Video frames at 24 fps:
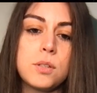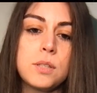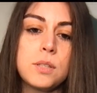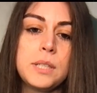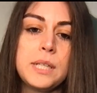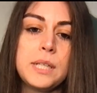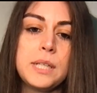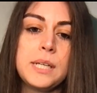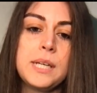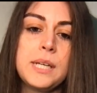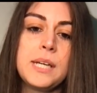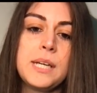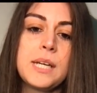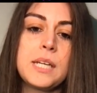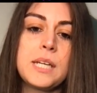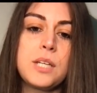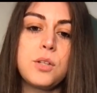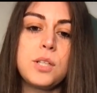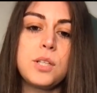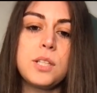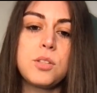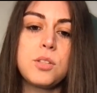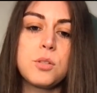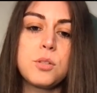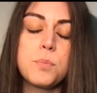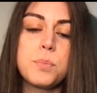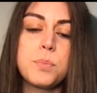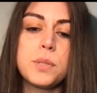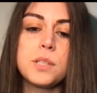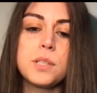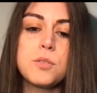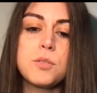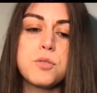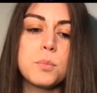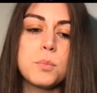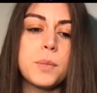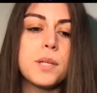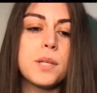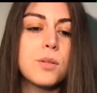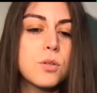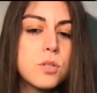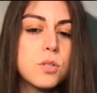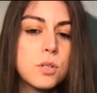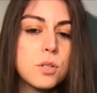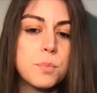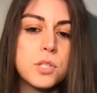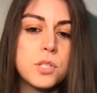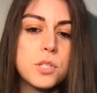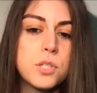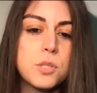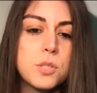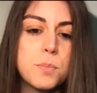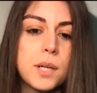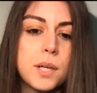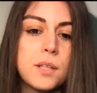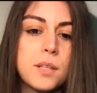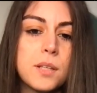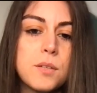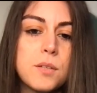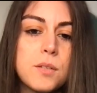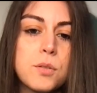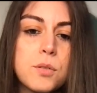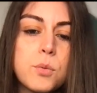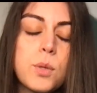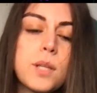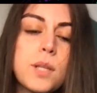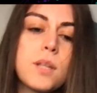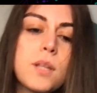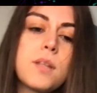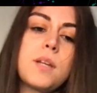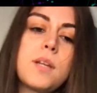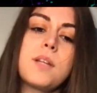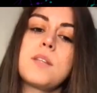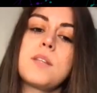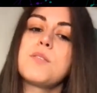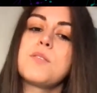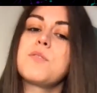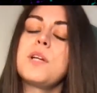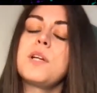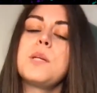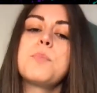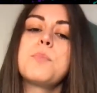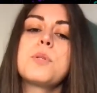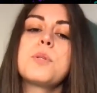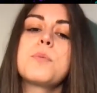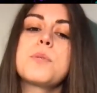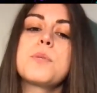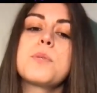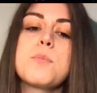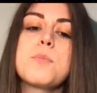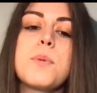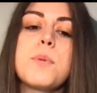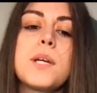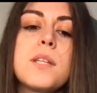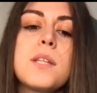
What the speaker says: You need to build from a user perspective rather than a developer perspective.